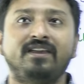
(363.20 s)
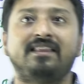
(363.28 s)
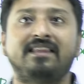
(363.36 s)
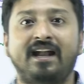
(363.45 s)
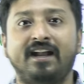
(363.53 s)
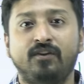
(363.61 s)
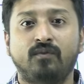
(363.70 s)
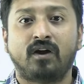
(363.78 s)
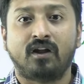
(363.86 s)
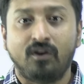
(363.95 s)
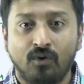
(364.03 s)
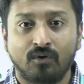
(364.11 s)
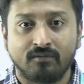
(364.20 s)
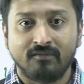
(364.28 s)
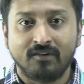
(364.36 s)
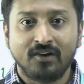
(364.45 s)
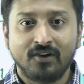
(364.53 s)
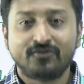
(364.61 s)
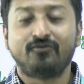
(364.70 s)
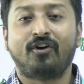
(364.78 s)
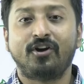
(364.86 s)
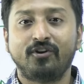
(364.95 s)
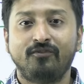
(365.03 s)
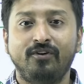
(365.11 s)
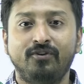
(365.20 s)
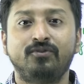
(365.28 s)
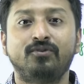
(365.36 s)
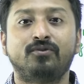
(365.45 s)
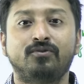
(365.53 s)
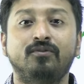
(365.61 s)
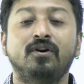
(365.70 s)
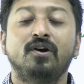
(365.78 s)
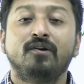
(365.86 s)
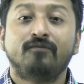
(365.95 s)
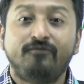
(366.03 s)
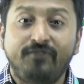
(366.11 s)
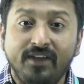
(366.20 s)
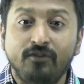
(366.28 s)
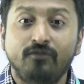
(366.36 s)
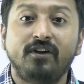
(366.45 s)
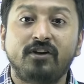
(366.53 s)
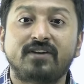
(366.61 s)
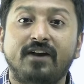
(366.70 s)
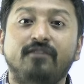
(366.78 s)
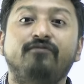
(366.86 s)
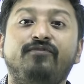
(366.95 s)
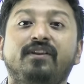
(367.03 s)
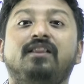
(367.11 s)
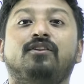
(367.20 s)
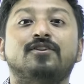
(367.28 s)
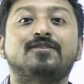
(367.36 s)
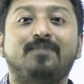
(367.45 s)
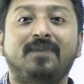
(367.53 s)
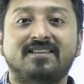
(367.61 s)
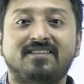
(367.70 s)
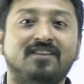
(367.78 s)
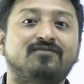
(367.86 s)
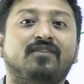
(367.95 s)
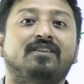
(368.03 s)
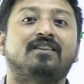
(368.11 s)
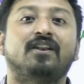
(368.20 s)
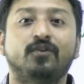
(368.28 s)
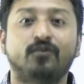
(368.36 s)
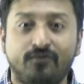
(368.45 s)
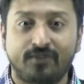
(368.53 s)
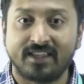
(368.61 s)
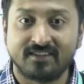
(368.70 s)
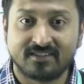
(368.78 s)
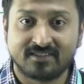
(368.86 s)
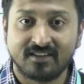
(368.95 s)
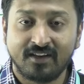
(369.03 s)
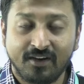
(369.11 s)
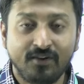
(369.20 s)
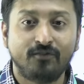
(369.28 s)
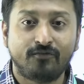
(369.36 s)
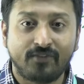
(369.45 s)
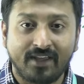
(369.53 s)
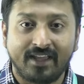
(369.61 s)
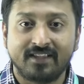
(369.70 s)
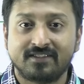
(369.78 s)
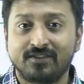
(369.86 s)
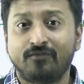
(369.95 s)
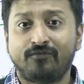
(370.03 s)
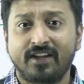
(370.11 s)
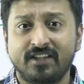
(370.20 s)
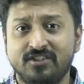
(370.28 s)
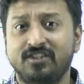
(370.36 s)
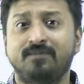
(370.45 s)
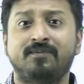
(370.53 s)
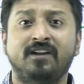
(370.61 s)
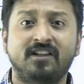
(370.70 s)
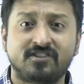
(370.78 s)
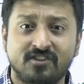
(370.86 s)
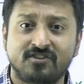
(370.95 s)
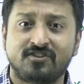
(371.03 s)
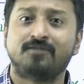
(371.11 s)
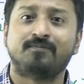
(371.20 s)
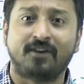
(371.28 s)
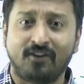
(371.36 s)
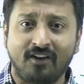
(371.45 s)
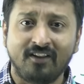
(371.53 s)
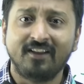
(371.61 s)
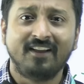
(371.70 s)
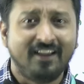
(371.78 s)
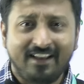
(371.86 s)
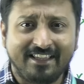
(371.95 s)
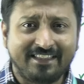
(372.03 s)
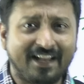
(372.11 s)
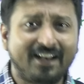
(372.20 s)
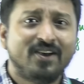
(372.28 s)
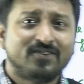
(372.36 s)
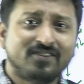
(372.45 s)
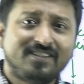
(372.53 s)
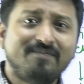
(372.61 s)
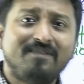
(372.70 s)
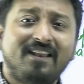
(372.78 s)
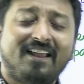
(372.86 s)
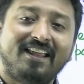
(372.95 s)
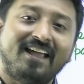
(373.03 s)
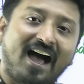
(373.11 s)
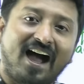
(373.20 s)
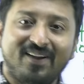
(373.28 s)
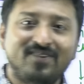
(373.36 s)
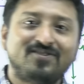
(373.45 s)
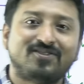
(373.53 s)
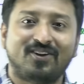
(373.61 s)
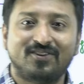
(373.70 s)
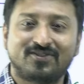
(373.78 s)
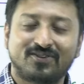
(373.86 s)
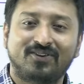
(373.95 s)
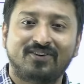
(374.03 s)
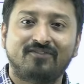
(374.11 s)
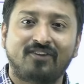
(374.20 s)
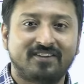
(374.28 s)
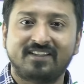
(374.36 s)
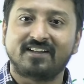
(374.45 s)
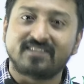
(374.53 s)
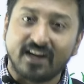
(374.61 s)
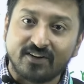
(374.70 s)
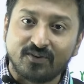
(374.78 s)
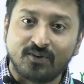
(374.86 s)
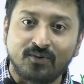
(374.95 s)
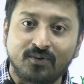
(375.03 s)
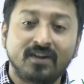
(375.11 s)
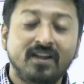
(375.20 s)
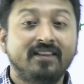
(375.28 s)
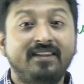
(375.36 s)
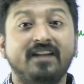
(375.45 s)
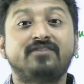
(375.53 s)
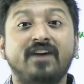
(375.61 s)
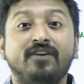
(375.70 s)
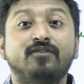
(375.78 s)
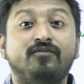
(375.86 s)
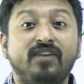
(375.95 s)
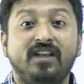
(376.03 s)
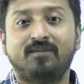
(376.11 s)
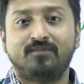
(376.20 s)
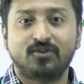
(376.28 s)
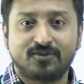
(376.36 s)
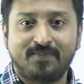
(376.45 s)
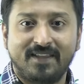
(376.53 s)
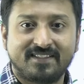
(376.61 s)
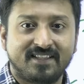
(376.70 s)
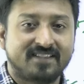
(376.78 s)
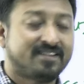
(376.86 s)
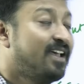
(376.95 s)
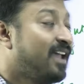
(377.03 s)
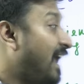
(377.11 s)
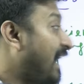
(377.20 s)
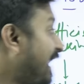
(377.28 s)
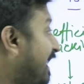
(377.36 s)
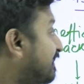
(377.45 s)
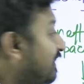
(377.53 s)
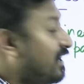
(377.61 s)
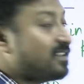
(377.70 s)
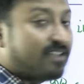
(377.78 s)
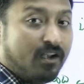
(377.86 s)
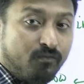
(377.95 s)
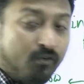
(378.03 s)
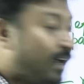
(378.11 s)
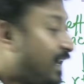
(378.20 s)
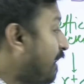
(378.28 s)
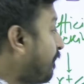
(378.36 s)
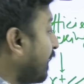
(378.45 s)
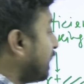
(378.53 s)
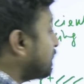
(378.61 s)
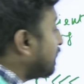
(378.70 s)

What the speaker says: that you are alone, what you will do? You will try to fill those places with the new friends, new friendship, relationship, not like that. So similarly, ions also, what they try to do, they try to fill up those places. And as a result, what happens?